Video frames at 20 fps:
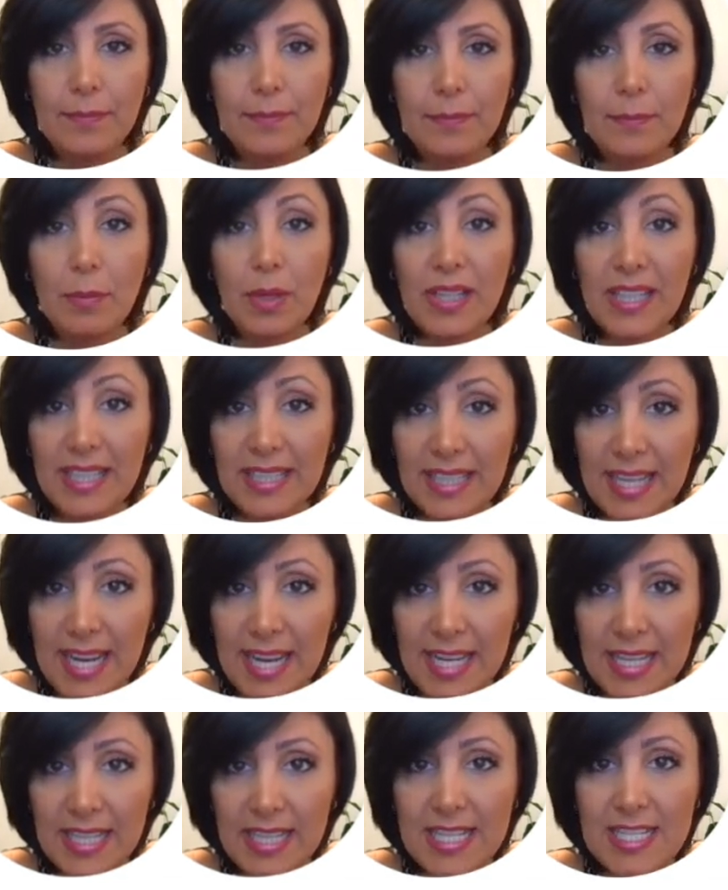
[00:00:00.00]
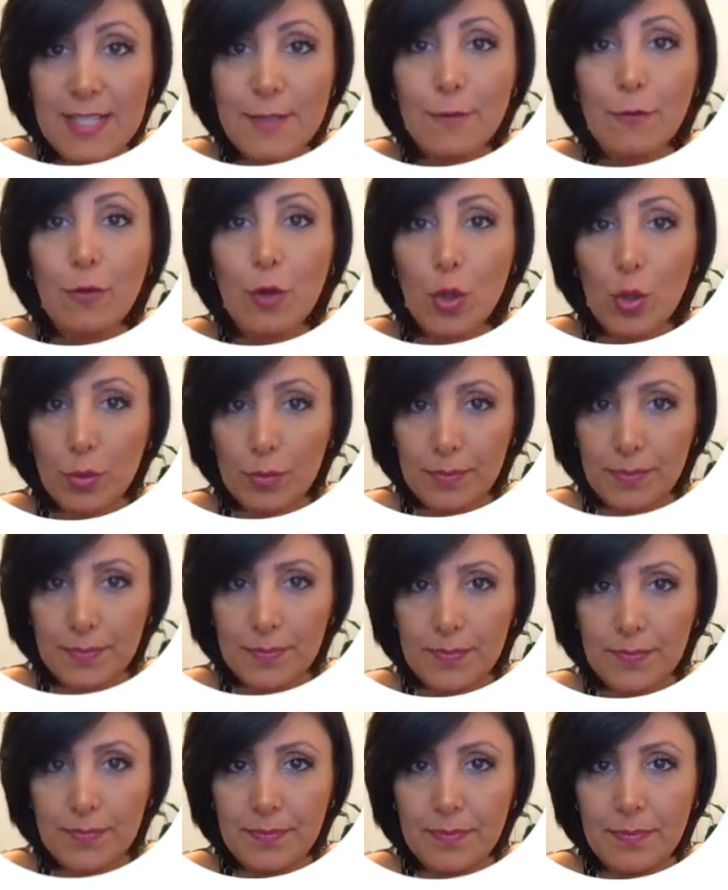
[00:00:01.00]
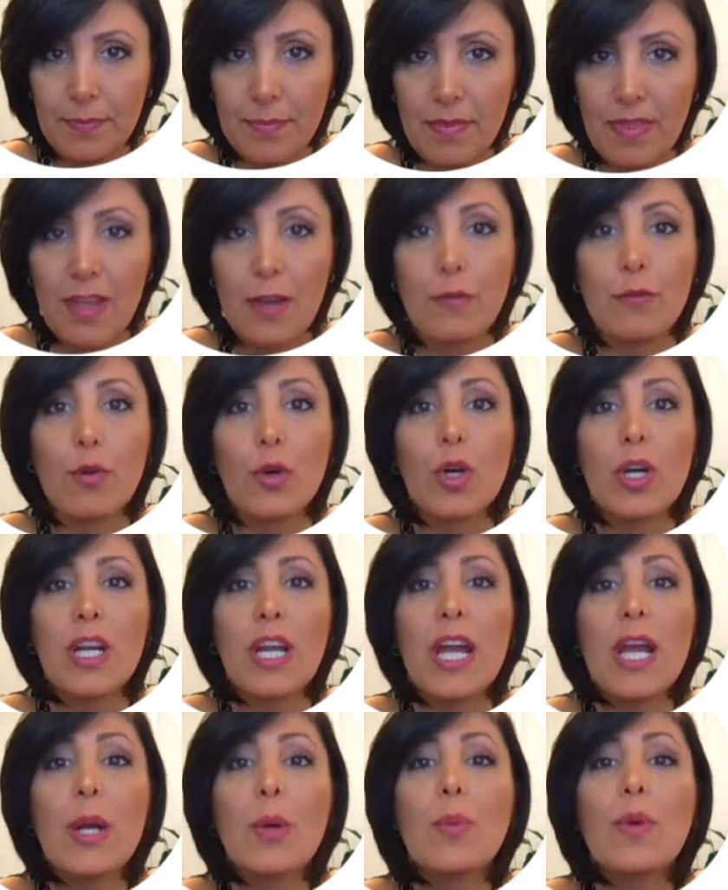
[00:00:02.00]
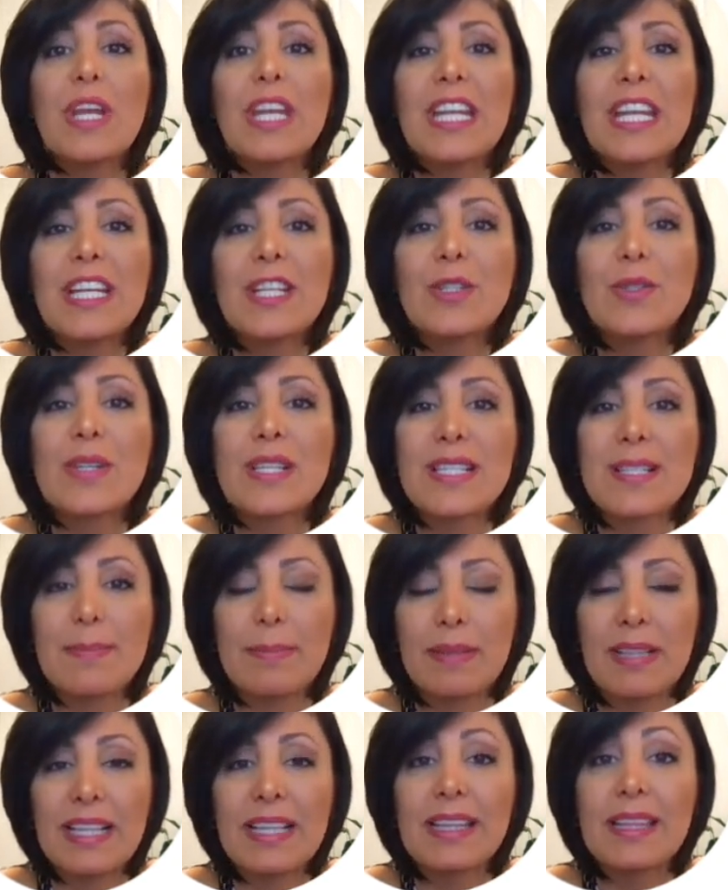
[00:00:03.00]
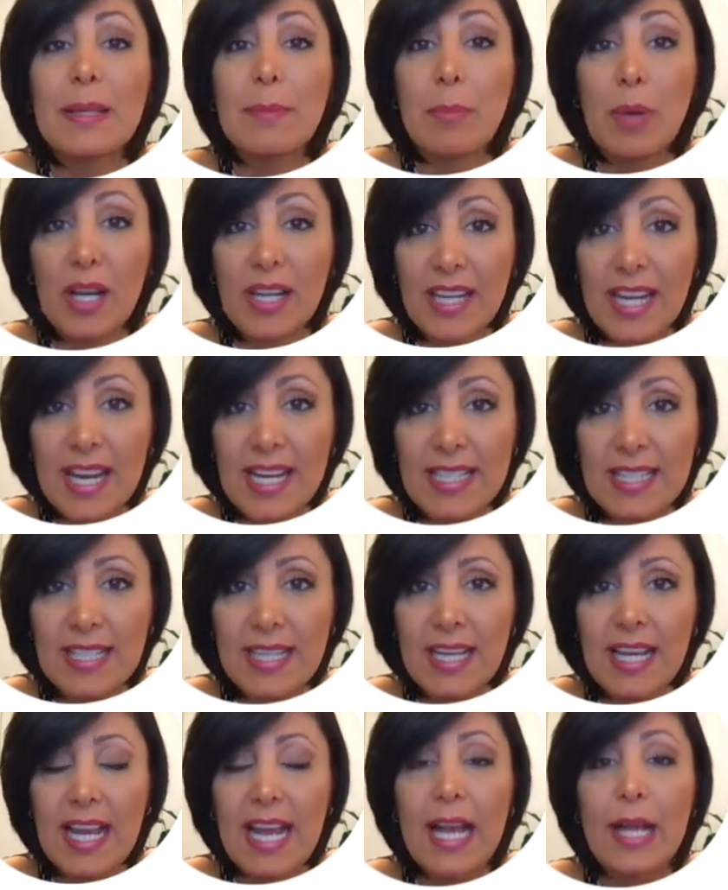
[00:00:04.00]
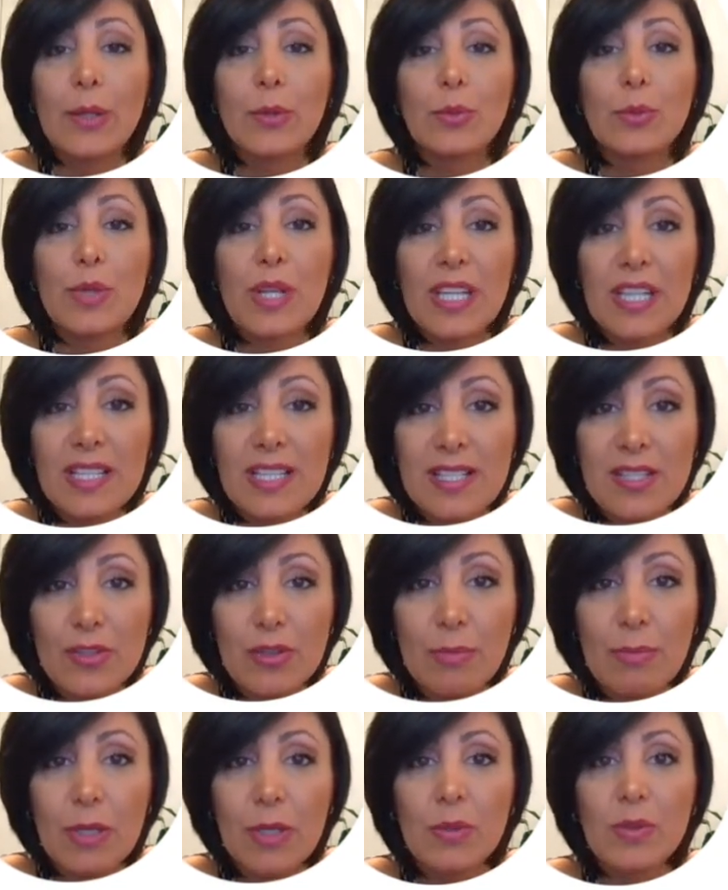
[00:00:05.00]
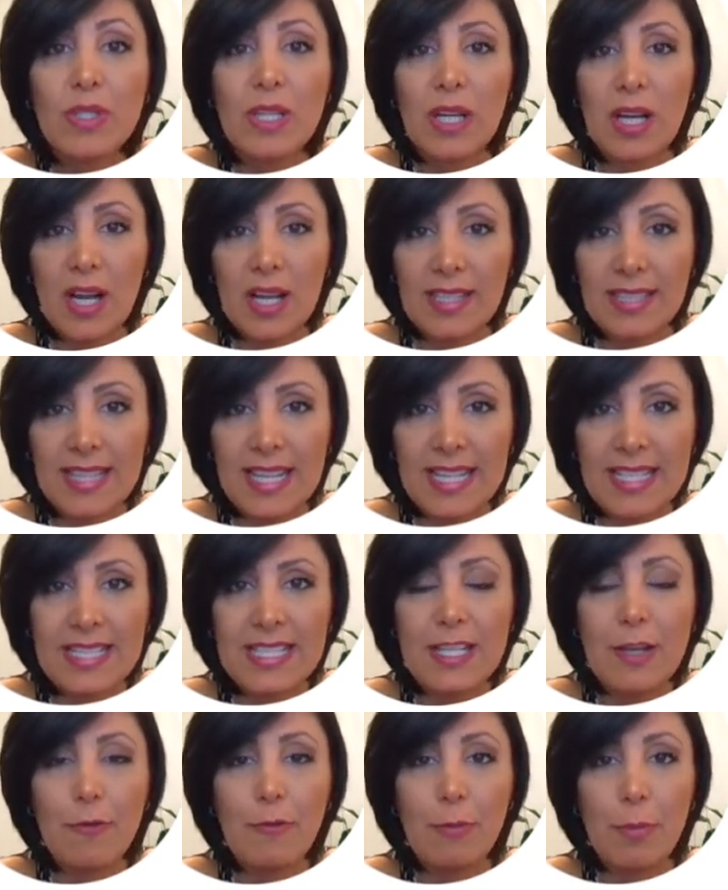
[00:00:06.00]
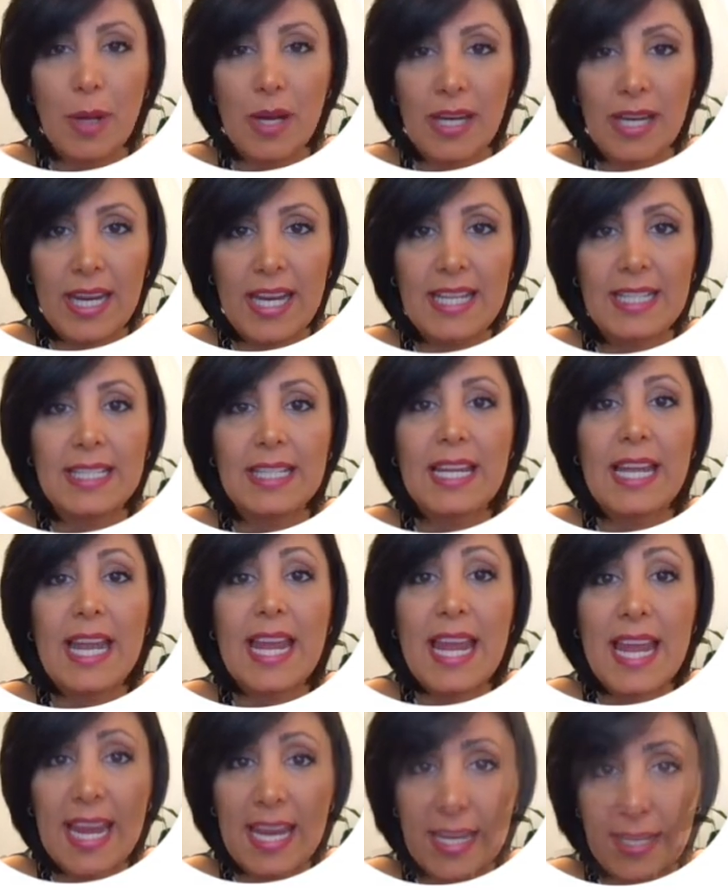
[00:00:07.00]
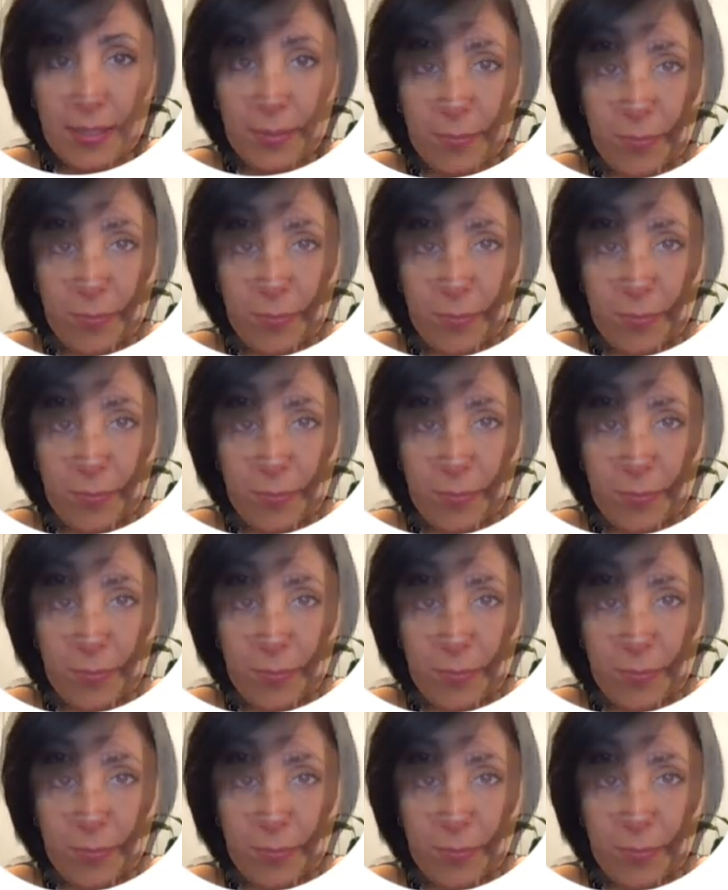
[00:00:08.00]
Bucket A is full. Therefore, we need to split the bucket and redistribute the contents of bucket A.